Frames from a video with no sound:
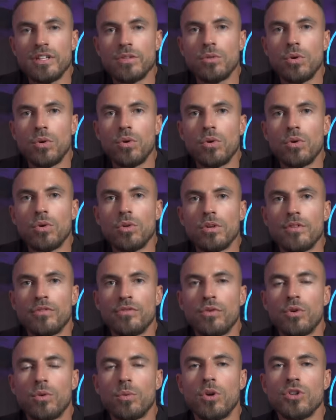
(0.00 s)
you all
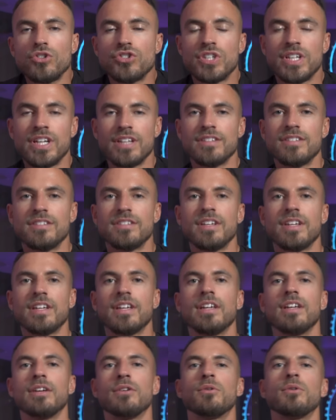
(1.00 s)
for watching and
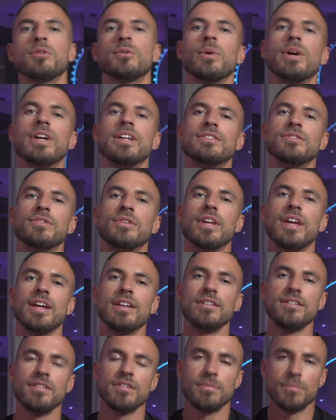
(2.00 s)
sticking all the way to the
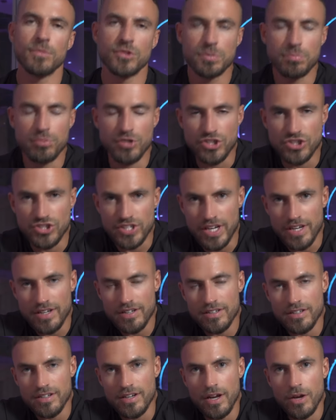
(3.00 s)
end. Much
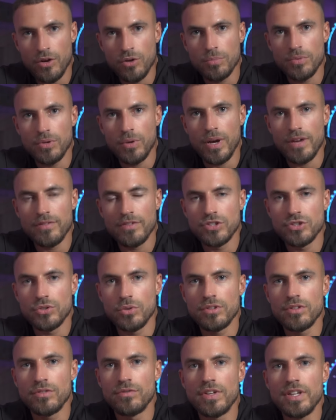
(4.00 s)
appreciated, and I hope you have
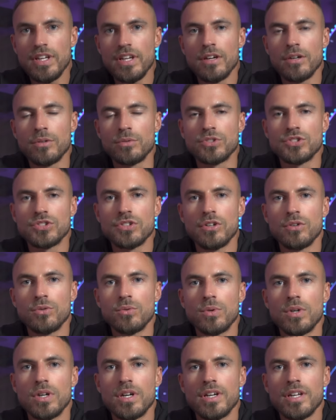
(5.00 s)
enjoyed the video.
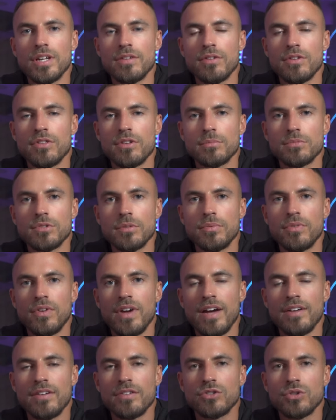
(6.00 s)
So give it a thumbs up if you
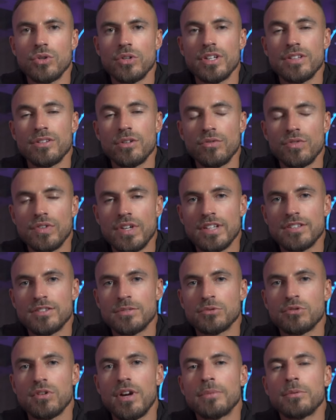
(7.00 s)
had enjoyed it. Don't forget to
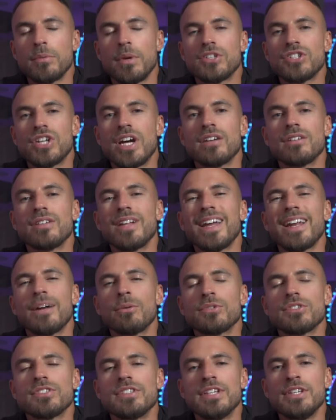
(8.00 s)
subscribe to my channel, and I
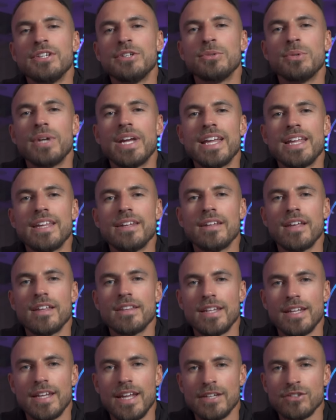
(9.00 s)
will see you in
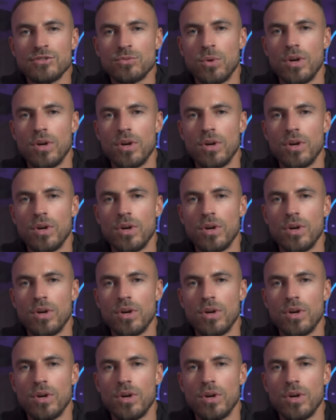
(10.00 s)
the next